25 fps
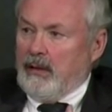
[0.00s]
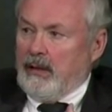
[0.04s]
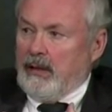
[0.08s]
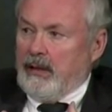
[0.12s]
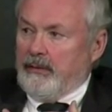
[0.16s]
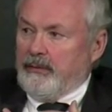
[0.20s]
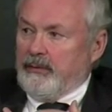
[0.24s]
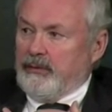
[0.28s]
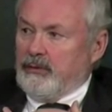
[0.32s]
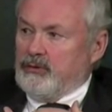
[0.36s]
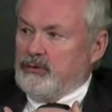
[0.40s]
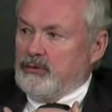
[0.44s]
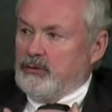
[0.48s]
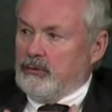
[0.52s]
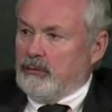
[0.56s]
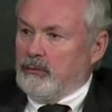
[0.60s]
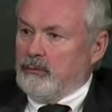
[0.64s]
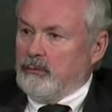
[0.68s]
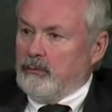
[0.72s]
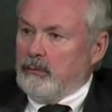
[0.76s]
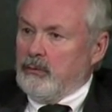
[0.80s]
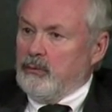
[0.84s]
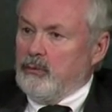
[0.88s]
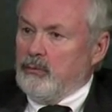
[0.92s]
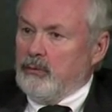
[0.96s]
and the
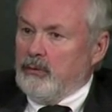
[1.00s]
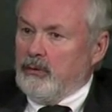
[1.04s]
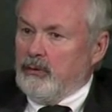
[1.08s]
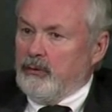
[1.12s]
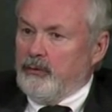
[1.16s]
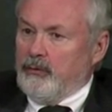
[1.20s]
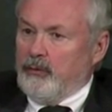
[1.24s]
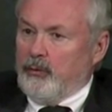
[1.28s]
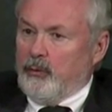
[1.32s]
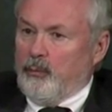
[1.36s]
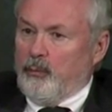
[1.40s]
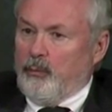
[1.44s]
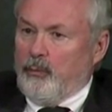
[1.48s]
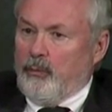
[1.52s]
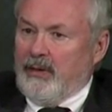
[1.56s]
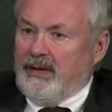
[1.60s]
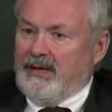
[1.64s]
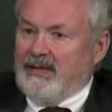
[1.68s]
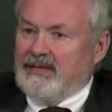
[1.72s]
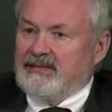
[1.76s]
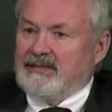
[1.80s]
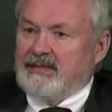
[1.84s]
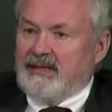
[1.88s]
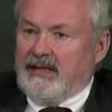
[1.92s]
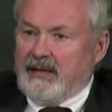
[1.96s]
children who get their
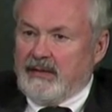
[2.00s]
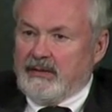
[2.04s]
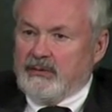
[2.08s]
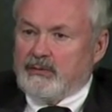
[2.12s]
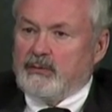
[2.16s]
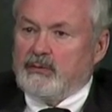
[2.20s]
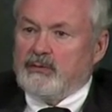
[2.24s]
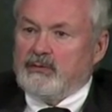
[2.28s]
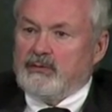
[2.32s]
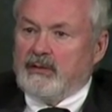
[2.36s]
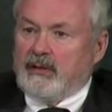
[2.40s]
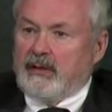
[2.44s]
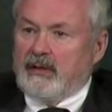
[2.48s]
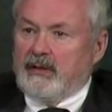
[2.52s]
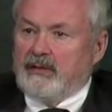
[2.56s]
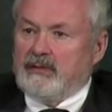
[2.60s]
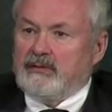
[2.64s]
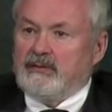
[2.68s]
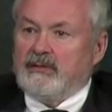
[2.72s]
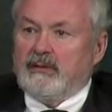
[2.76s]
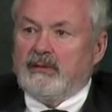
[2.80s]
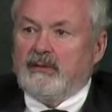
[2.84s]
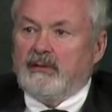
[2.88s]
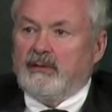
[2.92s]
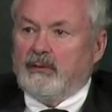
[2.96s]
brains
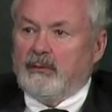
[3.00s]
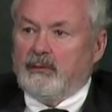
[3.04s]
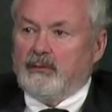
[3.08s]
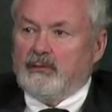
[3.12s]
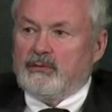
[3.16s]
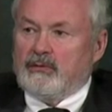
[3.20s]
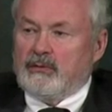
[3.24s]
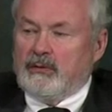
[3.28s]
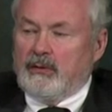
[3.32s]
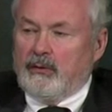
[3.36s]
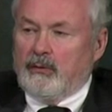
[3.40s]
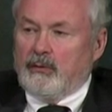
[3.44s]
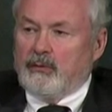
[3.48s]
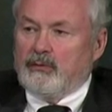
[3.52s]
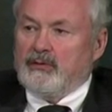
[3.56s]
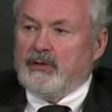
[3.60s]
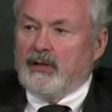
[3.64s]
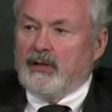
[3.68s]
exercised in those years